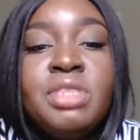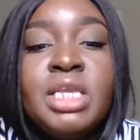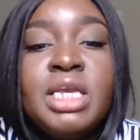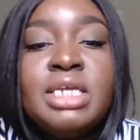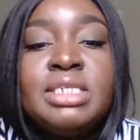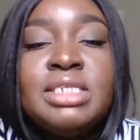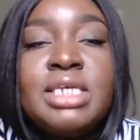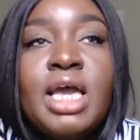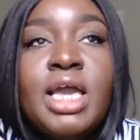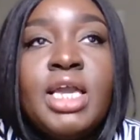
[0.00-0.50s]

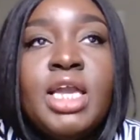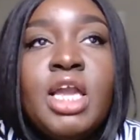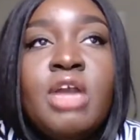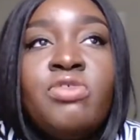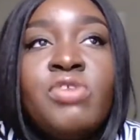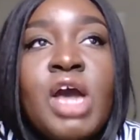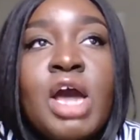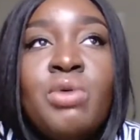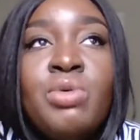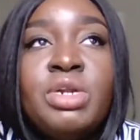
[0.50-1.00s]
it's like if
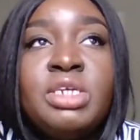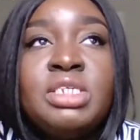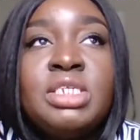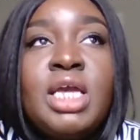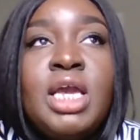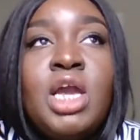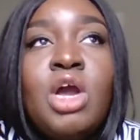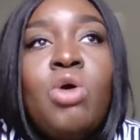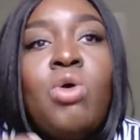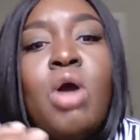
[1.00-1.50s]
I were to
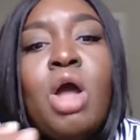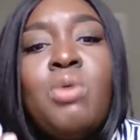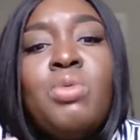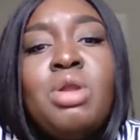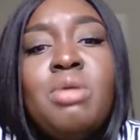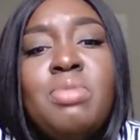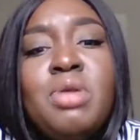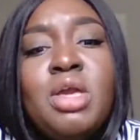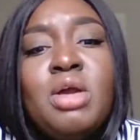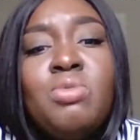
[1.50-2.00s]
say, oh, I want
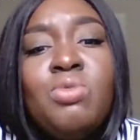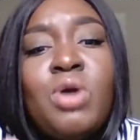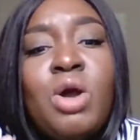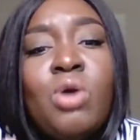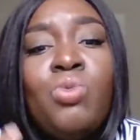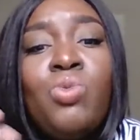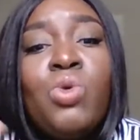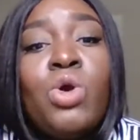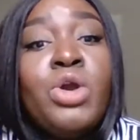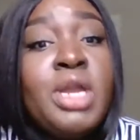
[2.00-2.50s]
to be a
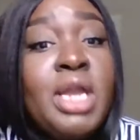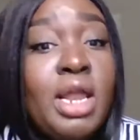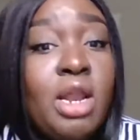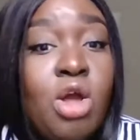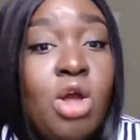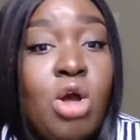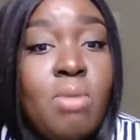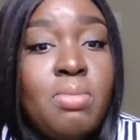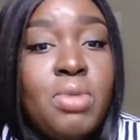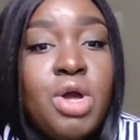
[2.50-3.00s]
work at
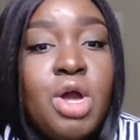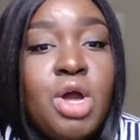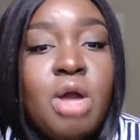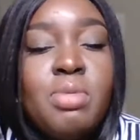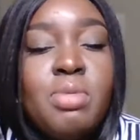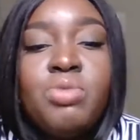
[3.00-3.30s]
home mom,